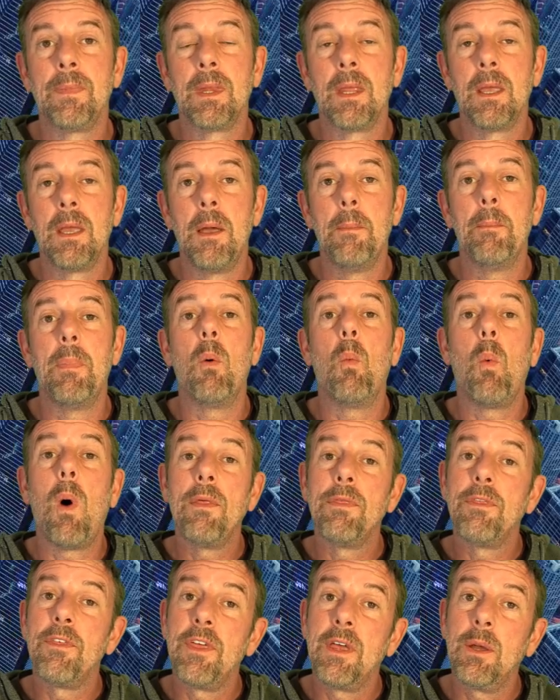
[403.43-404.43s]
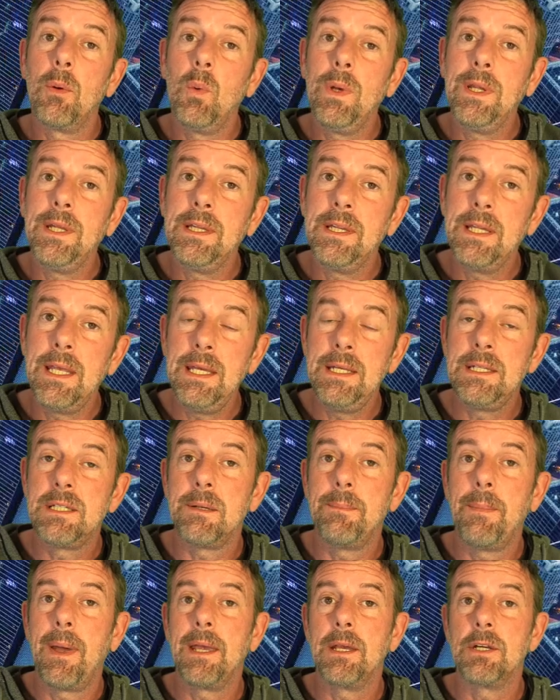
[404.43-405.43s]
But one thing we need to
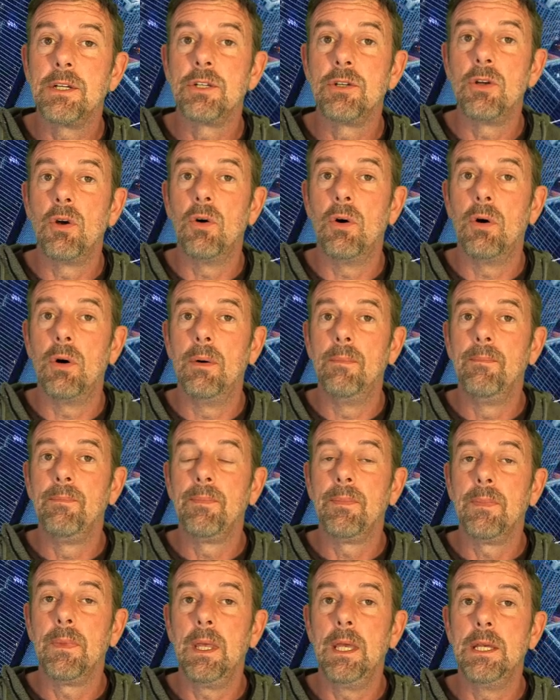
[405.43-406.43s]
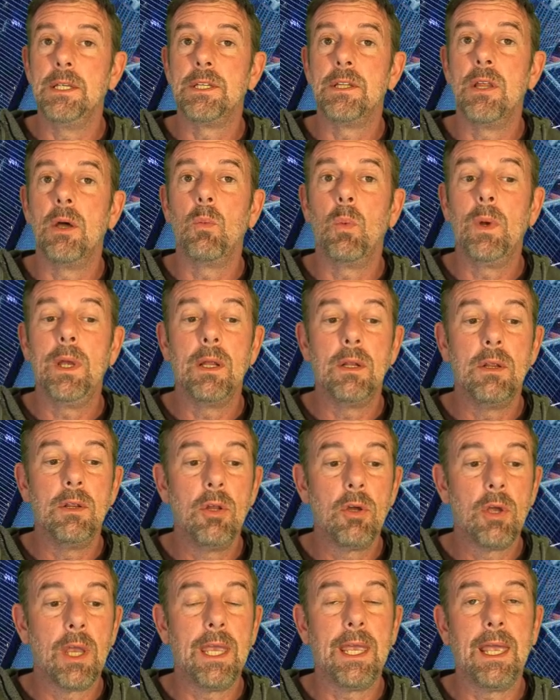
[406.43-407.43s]
make sure is that we are
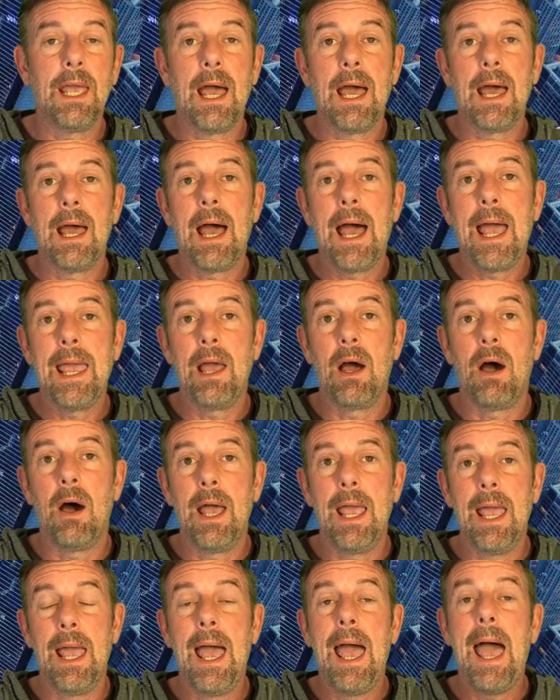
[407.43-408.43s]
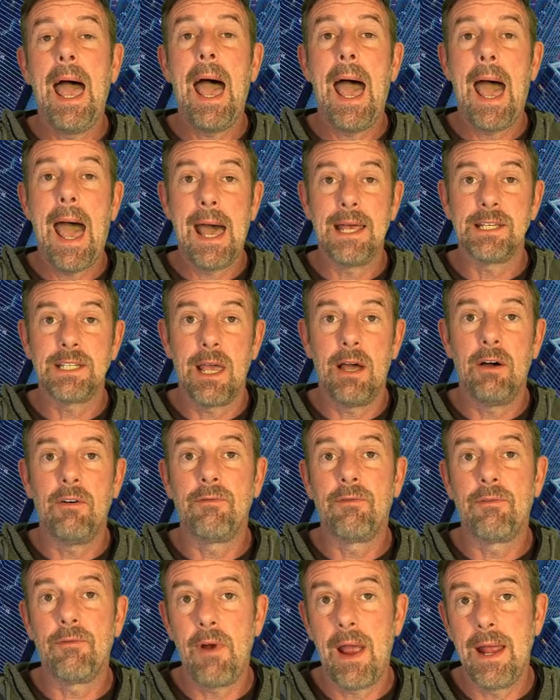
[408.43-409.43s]
looking at AI as our
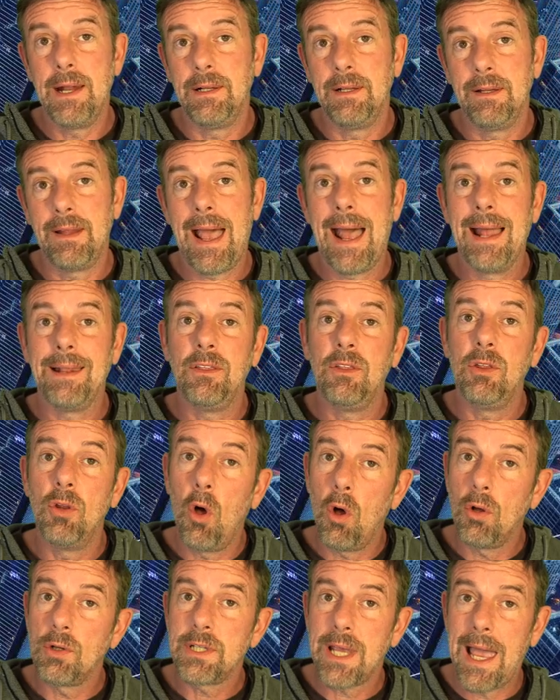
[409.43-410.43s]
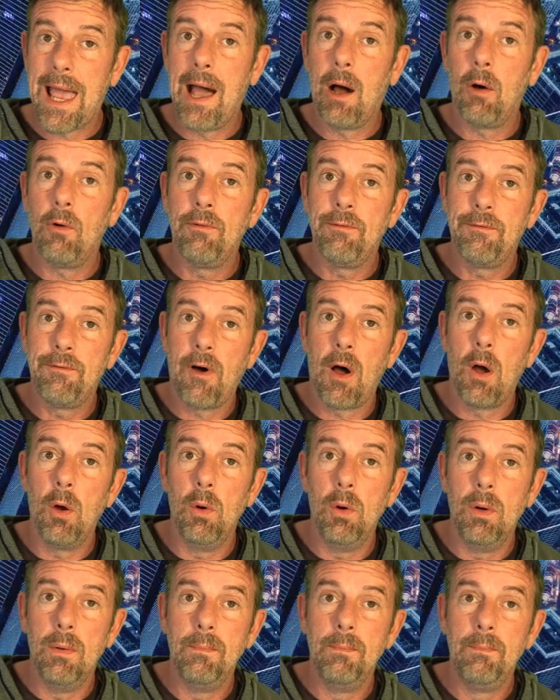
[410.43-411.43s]
friend and not our foe.
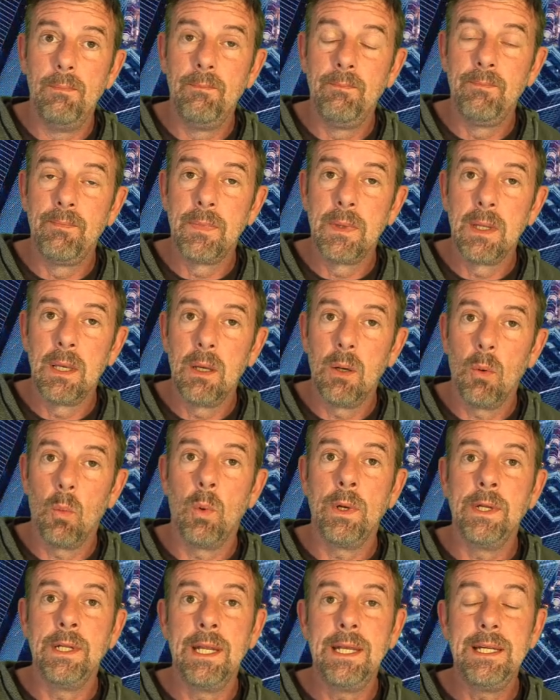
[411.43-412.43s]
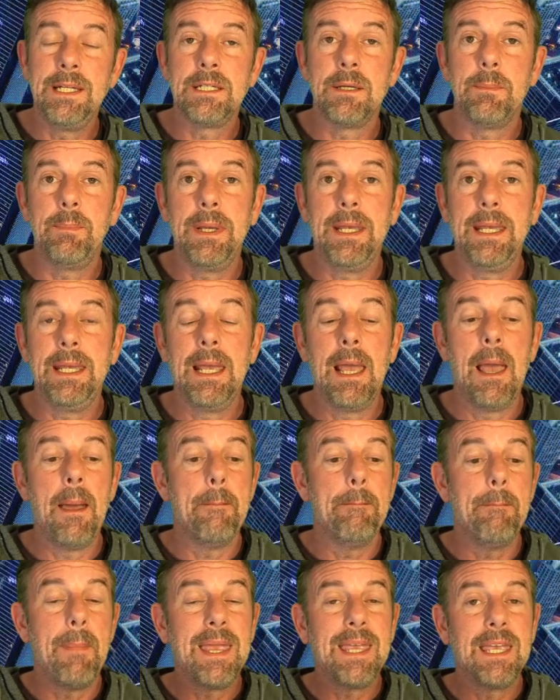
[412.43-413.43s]
We need to be
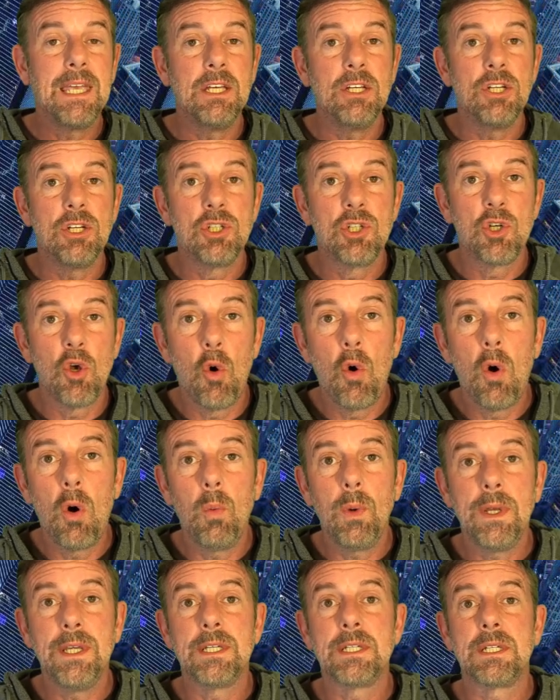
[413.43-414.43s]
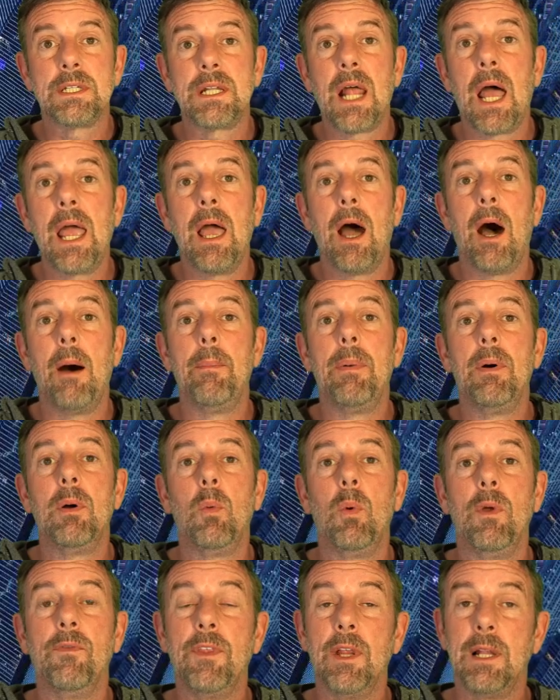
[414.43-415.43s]
making sure we stay up
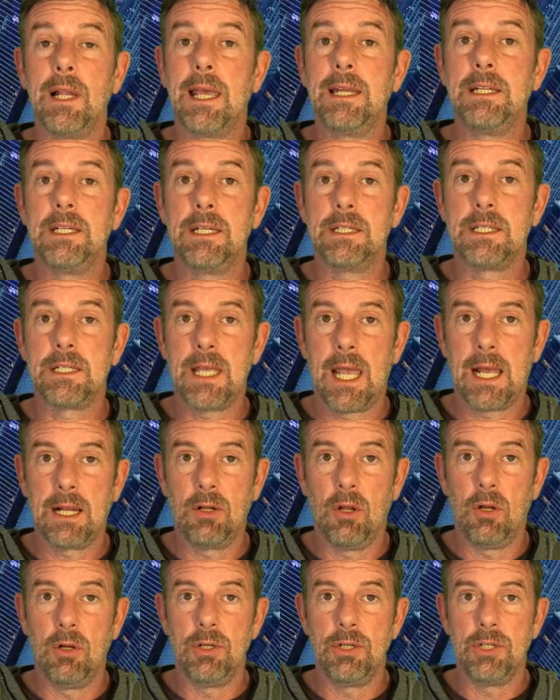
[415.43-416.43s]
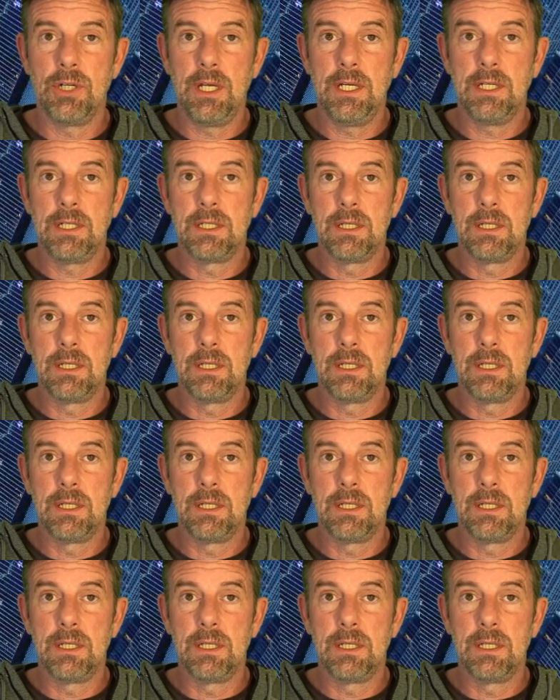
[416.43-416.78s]
with the latest technologies